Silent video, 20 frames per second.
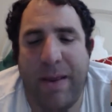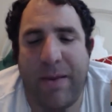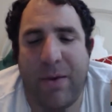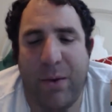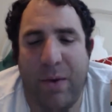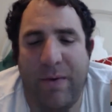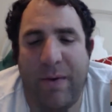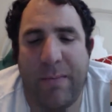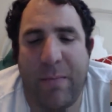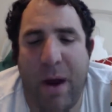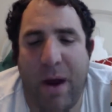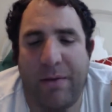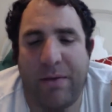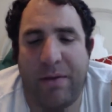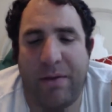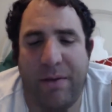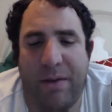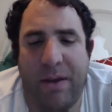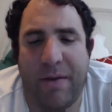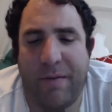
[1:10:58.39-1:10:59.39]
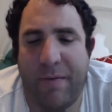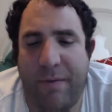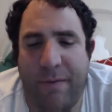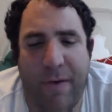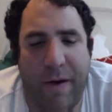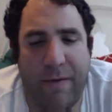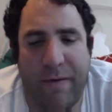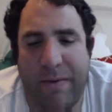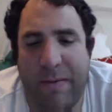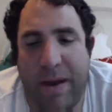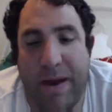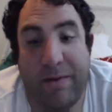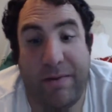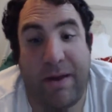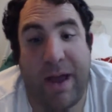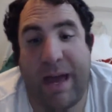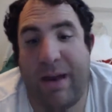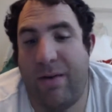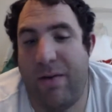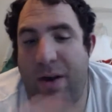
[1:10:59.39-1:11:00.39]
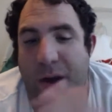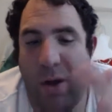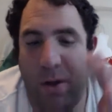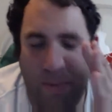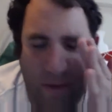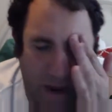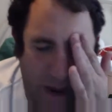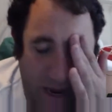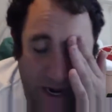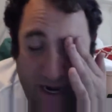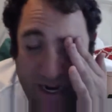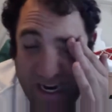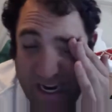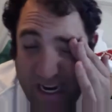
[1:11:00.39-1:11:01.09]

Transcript: The grieving process is different for everybody, so I don't know, but